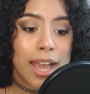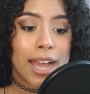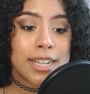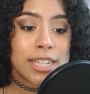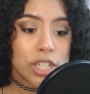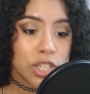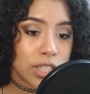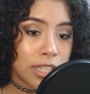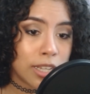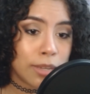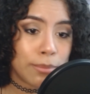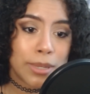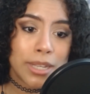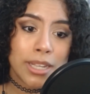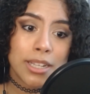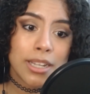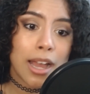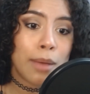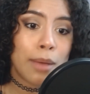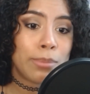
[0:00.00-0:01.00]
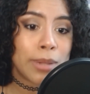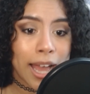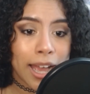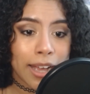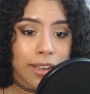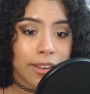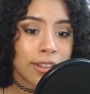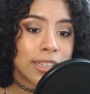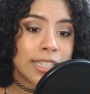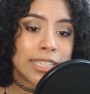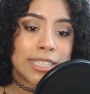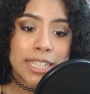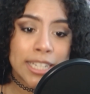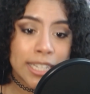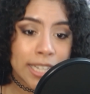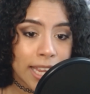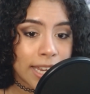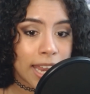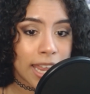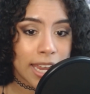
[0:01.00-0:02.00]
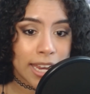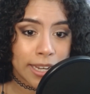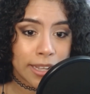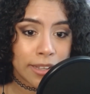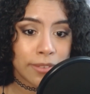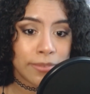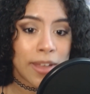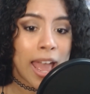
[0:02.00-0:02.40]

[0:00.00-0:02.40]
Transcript: Additionally, being a Black or Latina Native